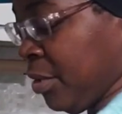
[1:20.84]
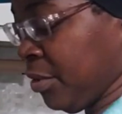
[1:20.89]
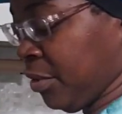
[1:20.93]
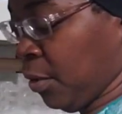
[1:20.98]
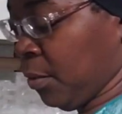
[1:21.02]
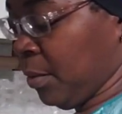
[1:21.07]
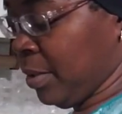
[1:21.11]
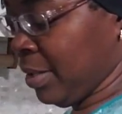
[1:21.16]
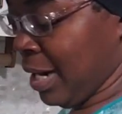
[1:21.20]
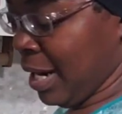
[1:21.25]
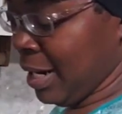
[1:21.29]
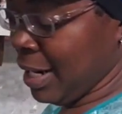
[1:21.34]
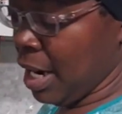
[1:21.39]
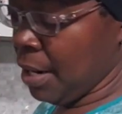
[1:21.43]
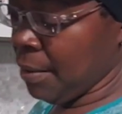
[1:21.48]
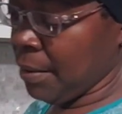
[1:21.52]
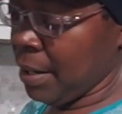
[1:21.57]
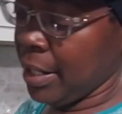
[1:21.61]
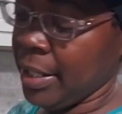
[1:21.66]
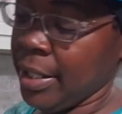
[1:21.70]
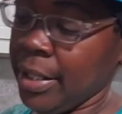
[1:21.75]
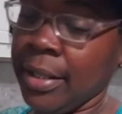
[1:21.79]
So what I
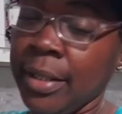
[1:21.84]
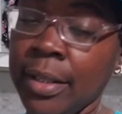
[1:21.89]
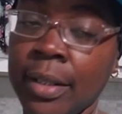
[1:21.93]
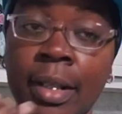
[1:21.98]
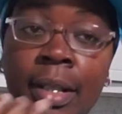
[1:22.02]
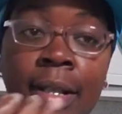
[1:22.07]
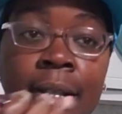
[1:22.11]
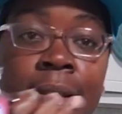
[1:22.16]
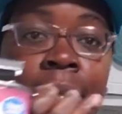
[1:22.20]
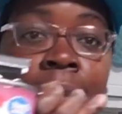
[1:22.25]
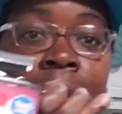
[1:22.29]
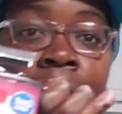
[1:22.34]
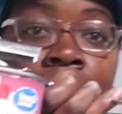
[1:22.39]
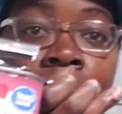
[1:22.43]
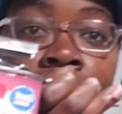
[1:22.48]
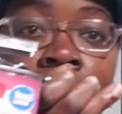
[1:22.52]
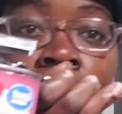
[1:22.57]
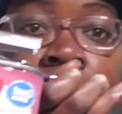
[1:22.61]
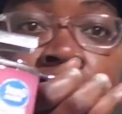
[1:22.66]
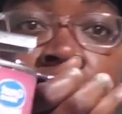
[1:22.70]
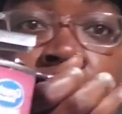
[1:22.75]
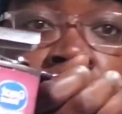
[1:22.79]
got right here is a
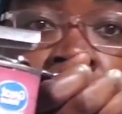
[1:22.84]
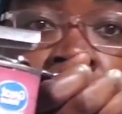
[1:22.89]
can